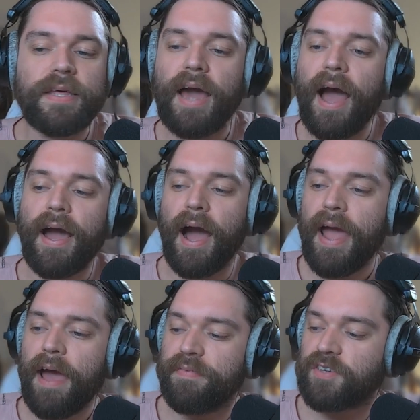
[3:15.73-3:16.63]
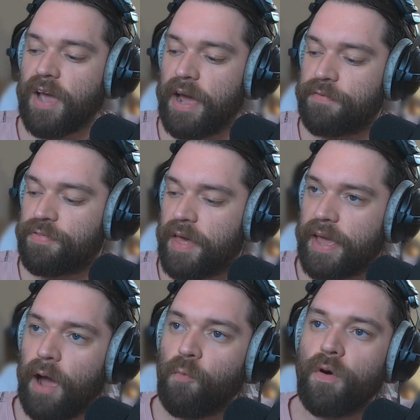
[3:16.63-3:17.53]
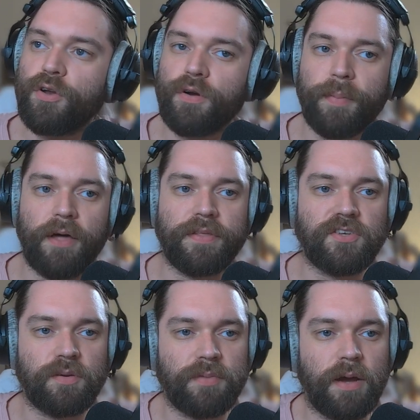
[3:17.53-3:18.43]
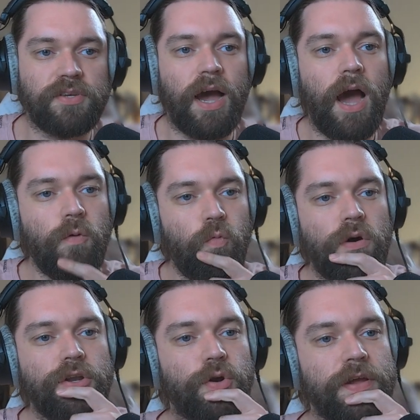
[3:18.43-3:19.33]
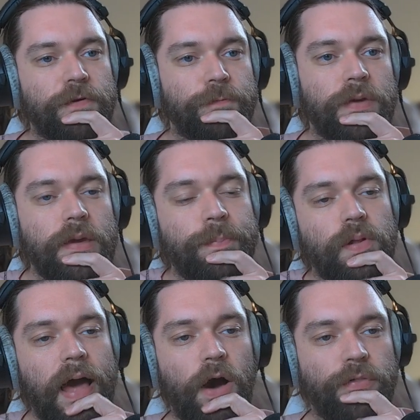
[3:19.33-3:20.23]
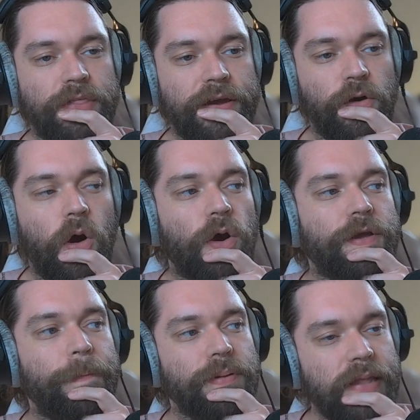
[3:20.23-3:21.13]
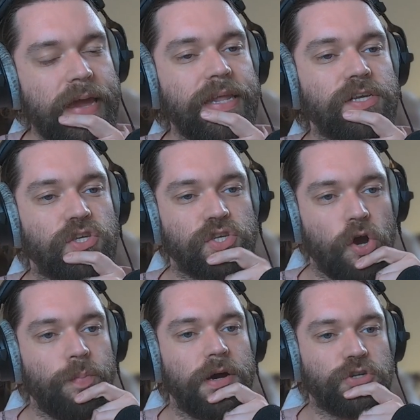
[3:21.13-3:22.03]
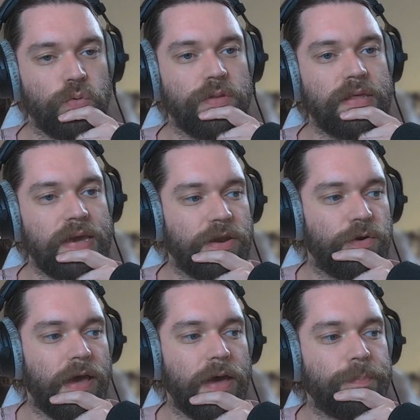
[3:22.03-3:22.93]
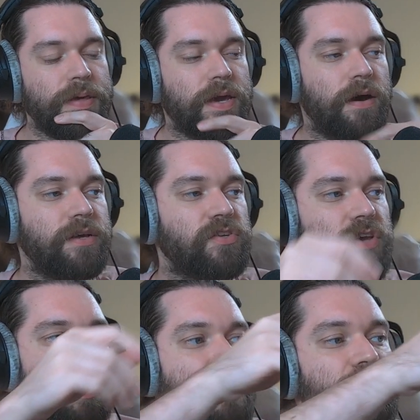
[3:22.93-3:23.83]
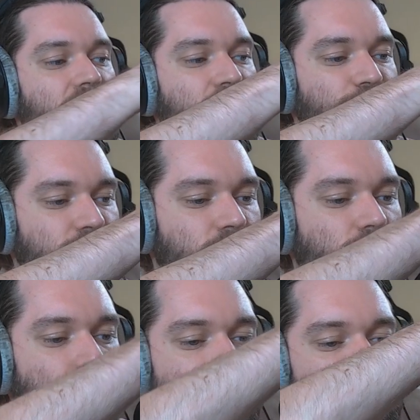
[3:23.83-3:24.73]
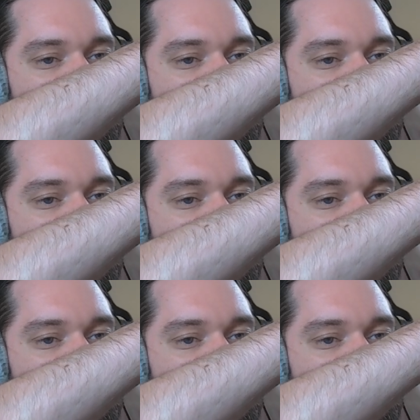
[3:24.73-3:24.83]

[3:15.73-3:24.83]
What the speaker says: I have this kind of thing. I wonder about this sometimes. Like I wonder if people out there are complaining so much on the internet because they feel like